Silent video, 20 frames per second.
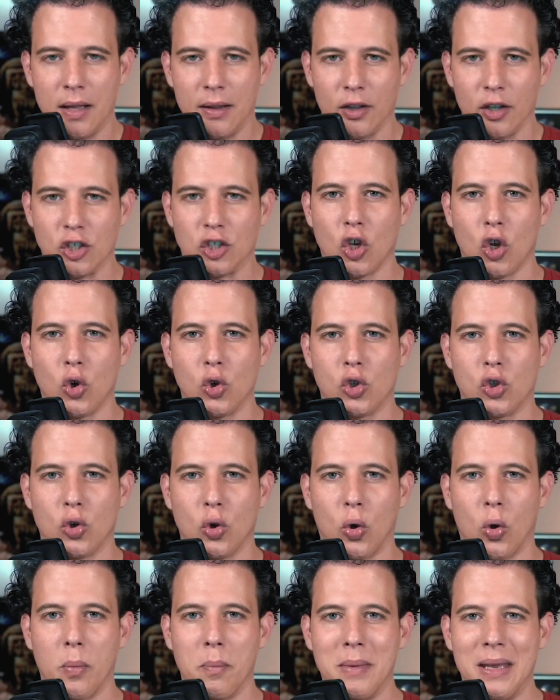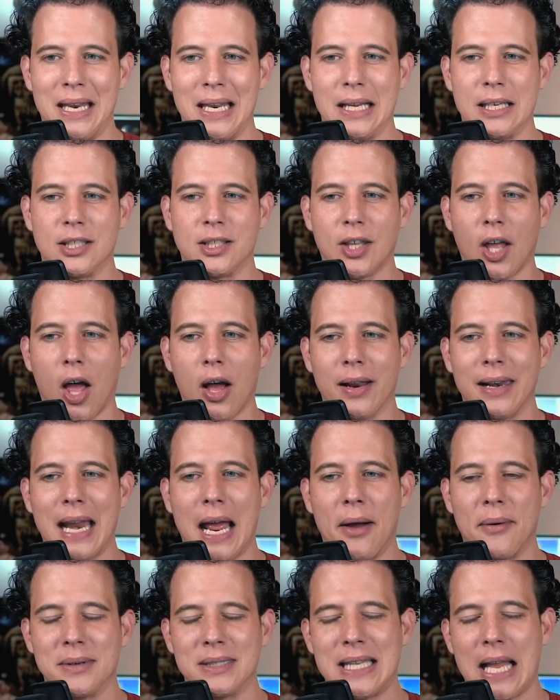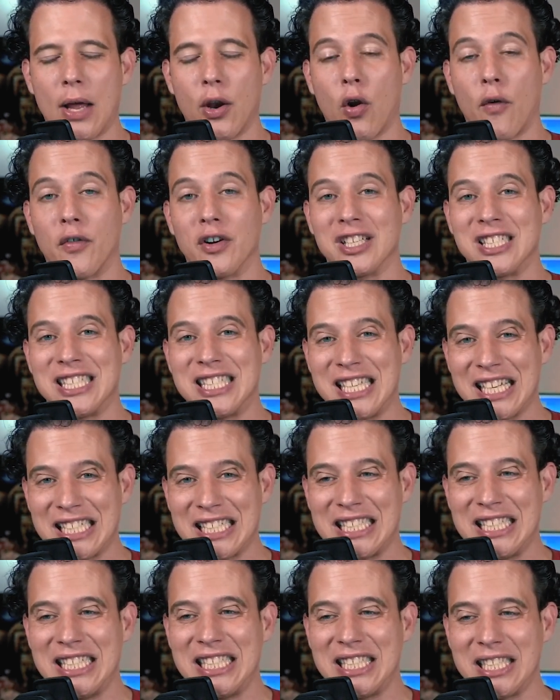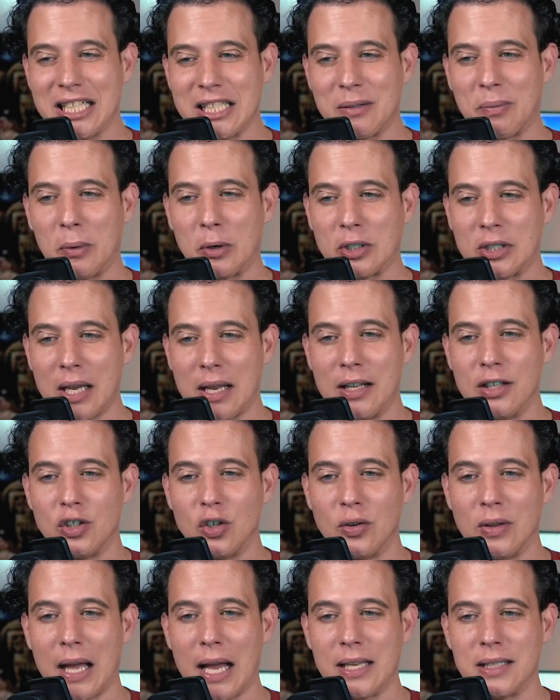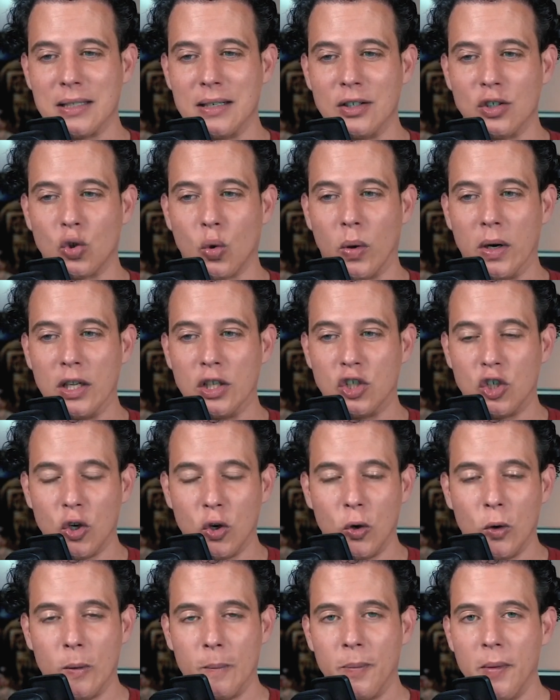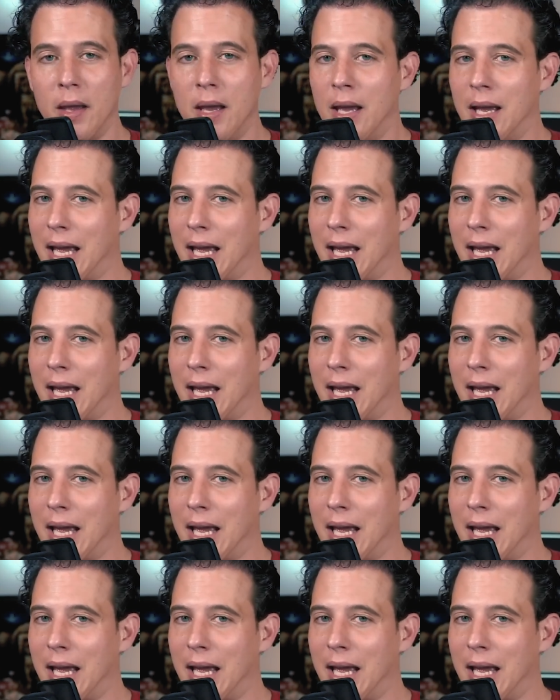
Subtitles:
The social media stock now is down over 66% in 2022.